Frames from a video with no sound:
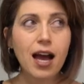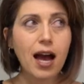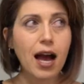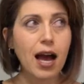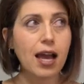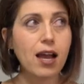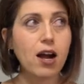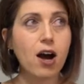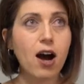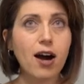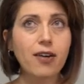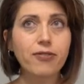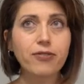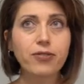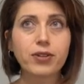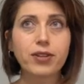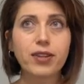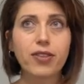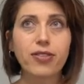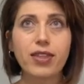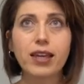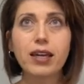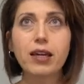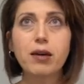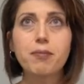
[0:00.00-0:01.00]
I often
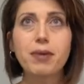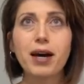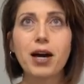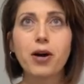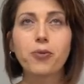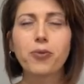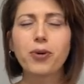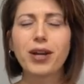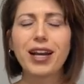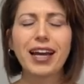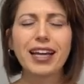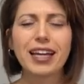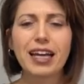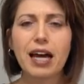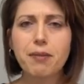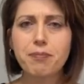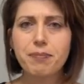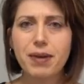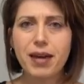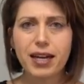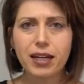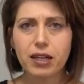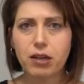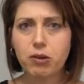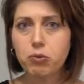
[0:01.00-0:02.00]
think about when I got
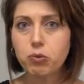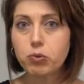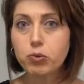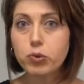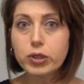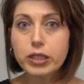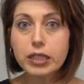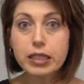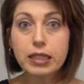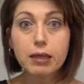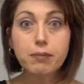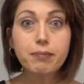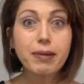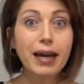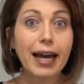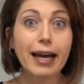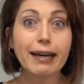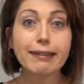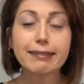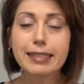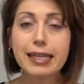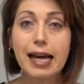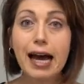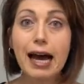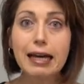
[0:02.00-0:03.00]
back a really
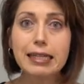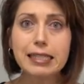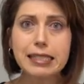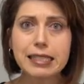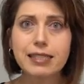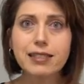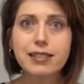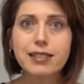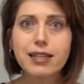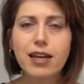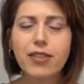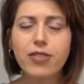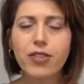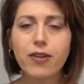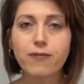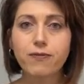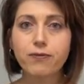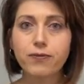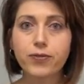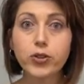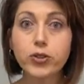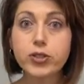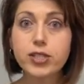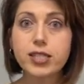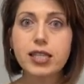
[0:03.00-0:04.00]
bad test, the
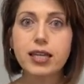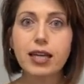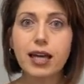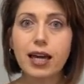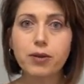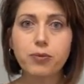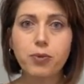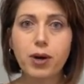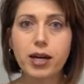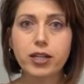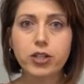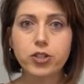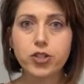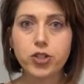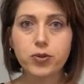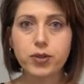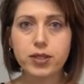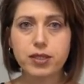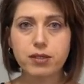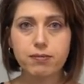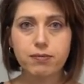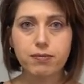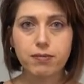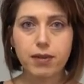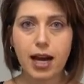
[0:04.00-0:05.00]
first thing I'd want to do
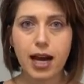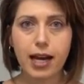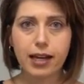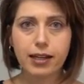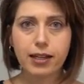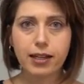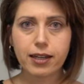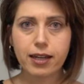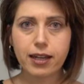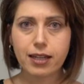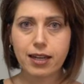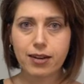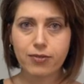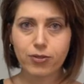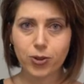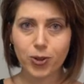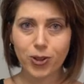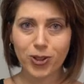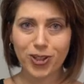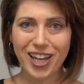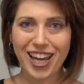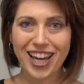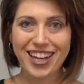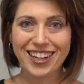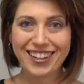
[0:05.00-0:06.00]
is hide it and never
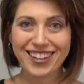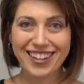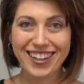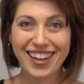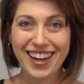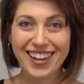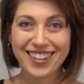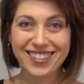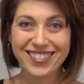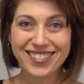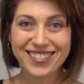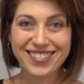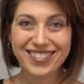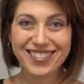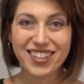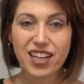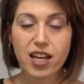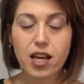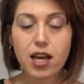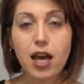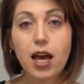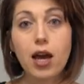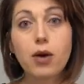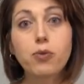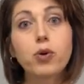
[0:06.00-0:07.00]
look at it again.
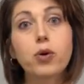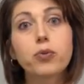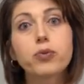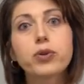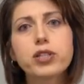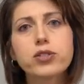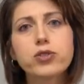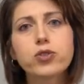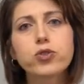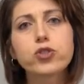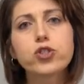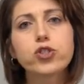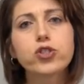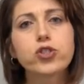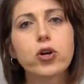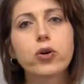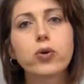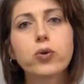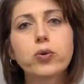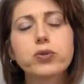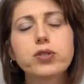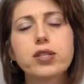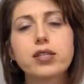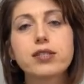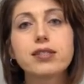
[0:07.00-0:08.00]
And what research
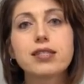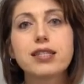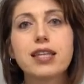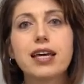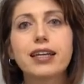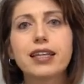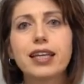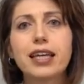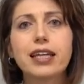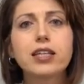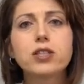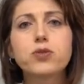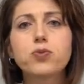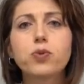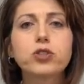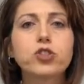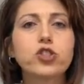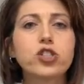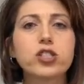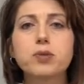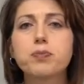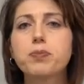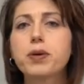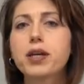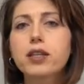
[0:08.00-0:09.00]
shows is that kids will
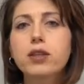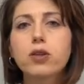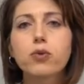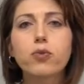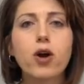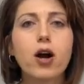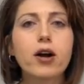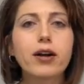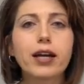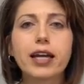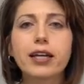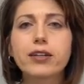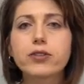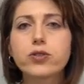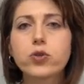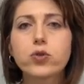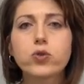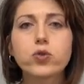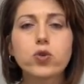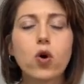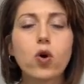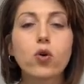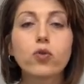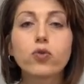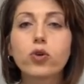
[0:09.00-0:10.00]
just pick the wrong
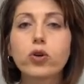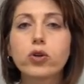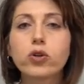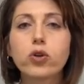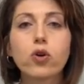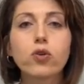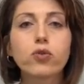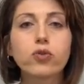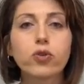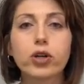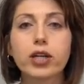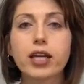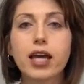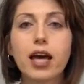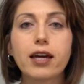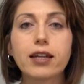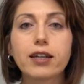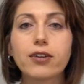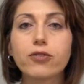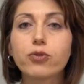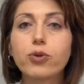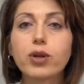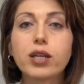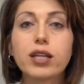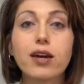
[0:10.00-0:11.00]
answers over and over again
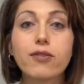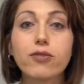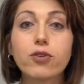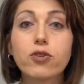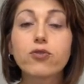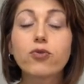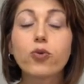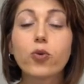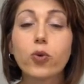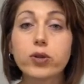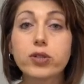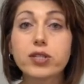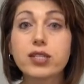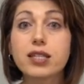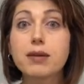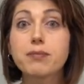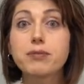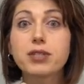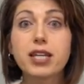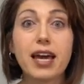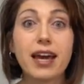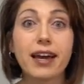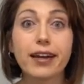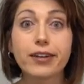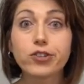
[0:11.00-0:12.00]
if we never force them
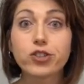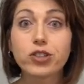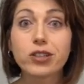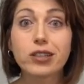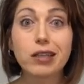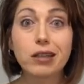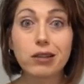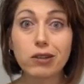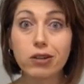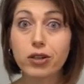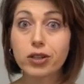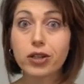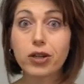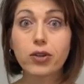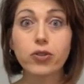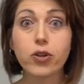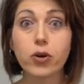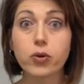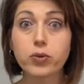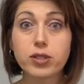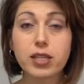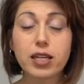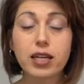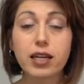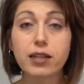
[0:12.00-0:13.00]
to actually look at
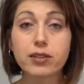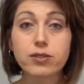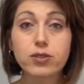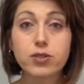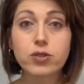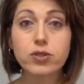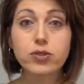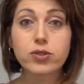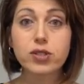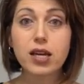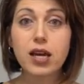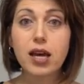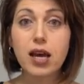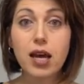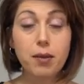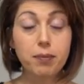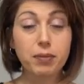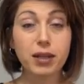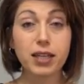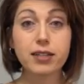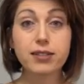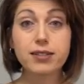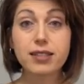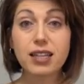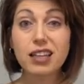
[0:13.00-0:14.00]
those answers
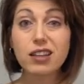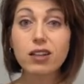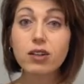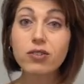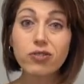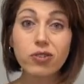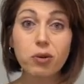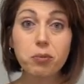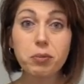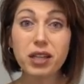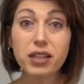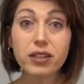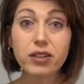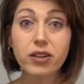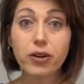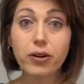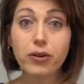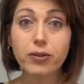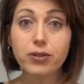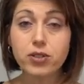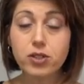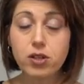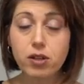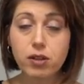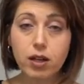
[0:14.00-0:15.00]
because they look familiar.
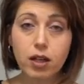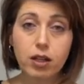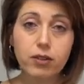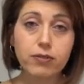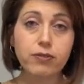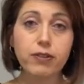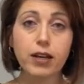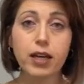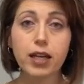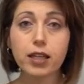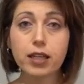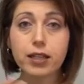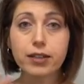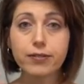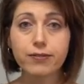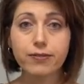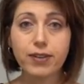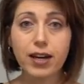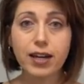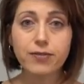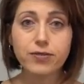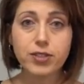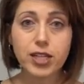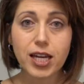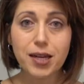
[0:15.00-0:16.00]
So they'll fail it
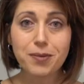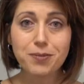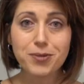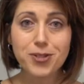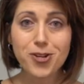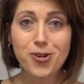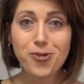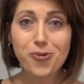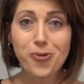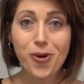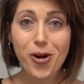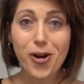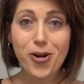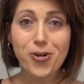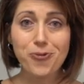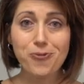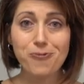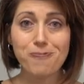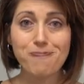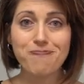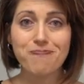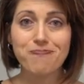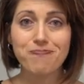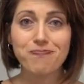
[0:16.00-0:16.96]
5 times in a row.